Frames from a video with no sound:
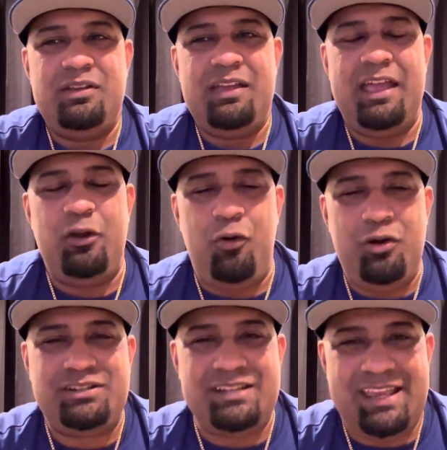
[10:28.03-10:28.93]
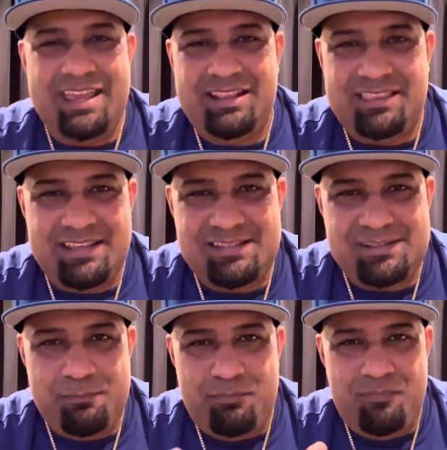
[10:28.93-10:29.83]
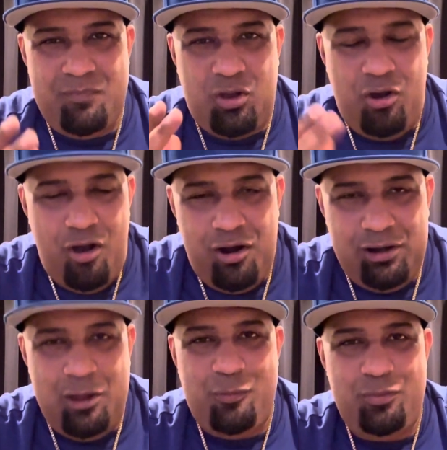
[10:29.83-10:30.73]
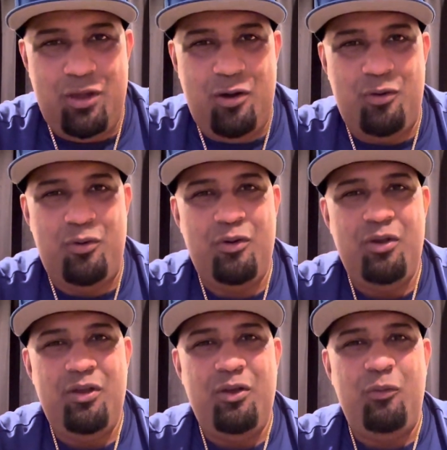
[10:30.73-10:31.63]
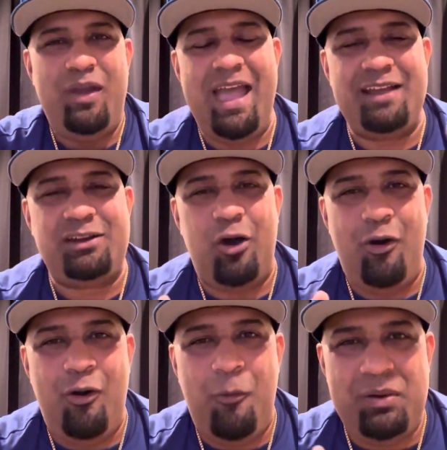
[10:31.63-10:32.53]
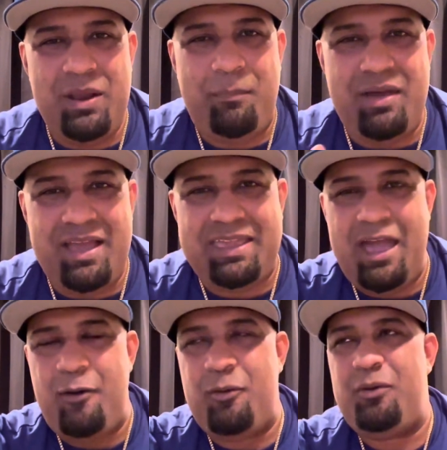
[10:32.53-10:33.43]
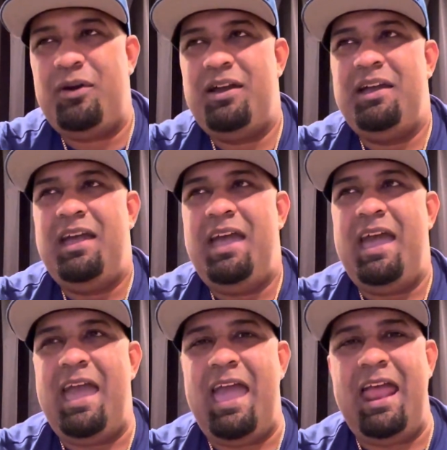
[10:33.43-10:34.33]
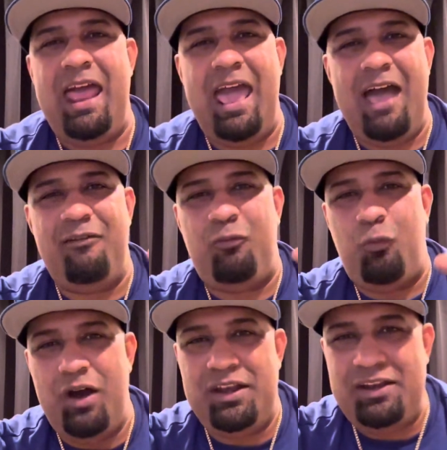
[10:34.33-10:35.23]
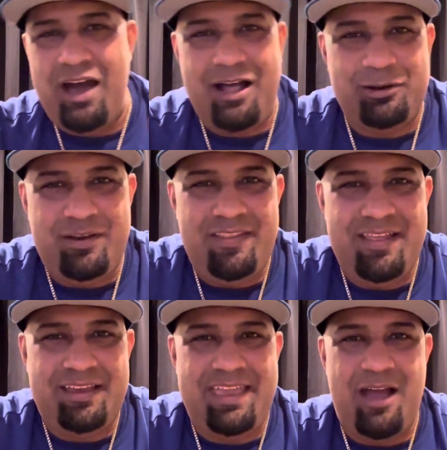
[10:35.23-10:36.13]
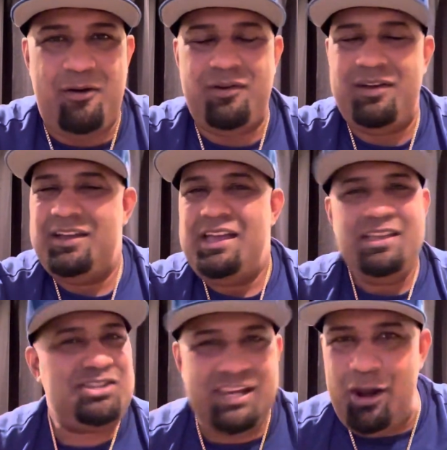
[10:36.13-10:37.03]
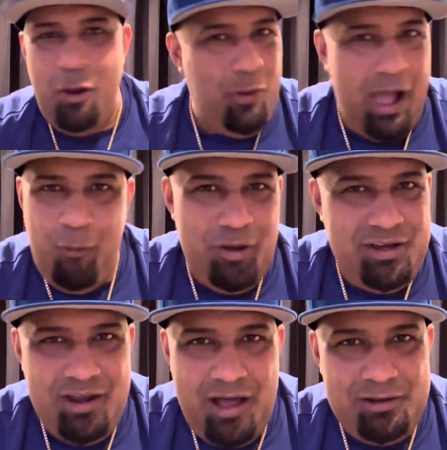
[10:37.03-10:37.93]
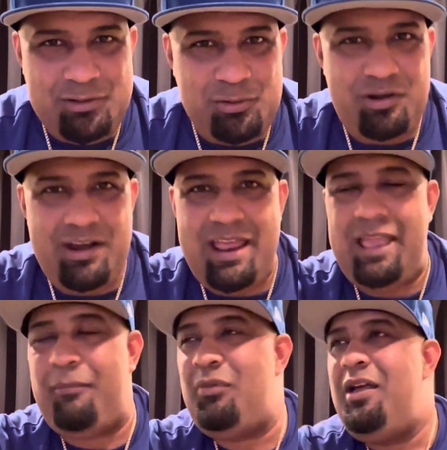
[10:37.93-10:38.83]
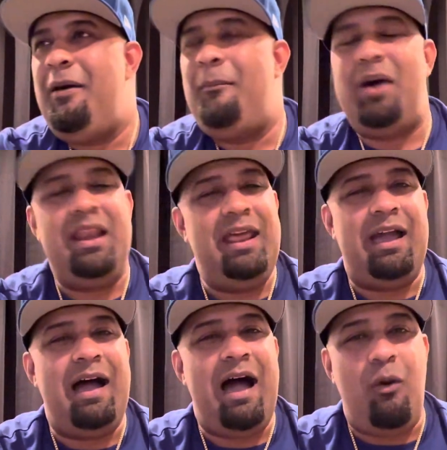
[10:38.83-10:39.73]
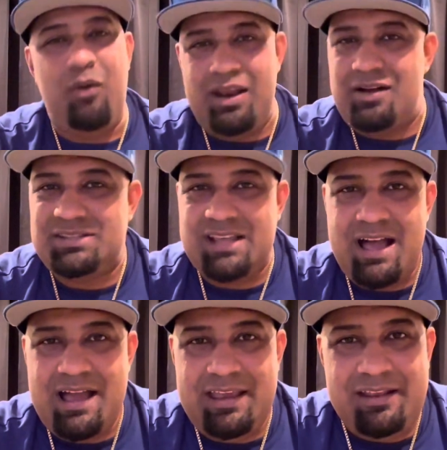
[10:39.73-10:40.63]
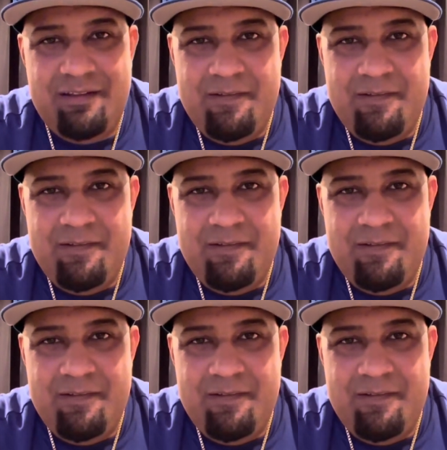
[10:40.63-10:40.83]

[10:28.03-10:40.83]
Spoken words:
in order to get this car loan, though, we had to open up an account and have $1 in the account. She don't got $1 to her name. My nigga, I went outside